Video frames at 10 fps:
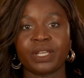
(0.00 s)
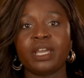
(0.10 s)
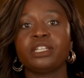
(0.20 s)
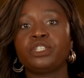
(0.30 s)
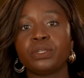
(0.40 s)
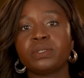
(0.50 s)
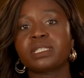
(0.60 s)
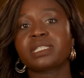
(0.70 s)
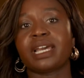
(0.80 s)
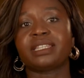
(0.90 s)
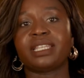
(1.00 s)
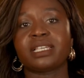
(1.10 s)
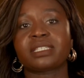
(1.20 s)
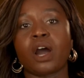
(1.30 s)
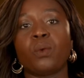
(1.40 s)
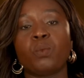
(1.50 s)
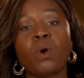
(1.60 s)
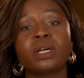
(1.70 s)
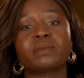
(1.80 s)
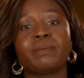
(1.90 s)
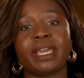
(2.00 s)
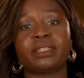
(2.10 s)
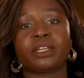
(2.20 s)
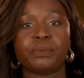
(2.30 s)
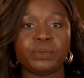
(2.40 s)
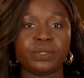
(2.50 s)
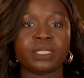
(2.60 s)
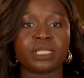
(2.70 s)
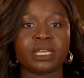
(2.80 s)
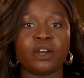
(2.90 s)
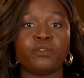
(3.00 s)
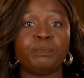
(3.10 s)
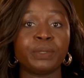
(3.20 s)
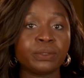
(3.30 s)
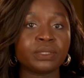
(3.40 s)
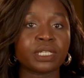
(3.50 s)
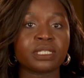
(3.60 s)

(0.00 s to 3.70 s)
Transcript: Users like this are what make the community of builders